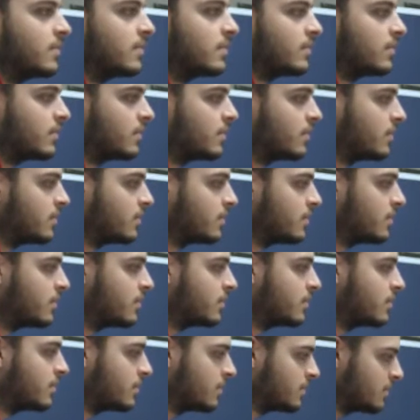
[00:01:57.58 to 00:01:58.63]
a couple here,
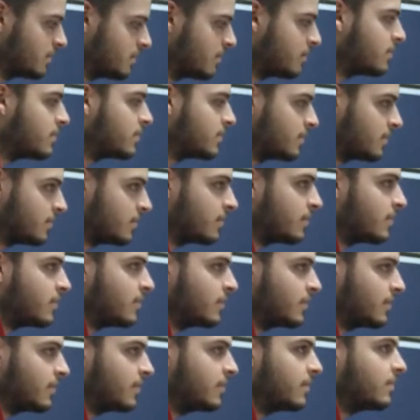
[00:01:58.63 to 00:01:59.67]
probably from the
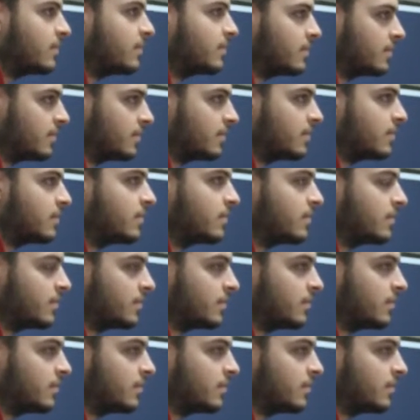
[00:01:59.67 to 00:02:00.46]
website. Some are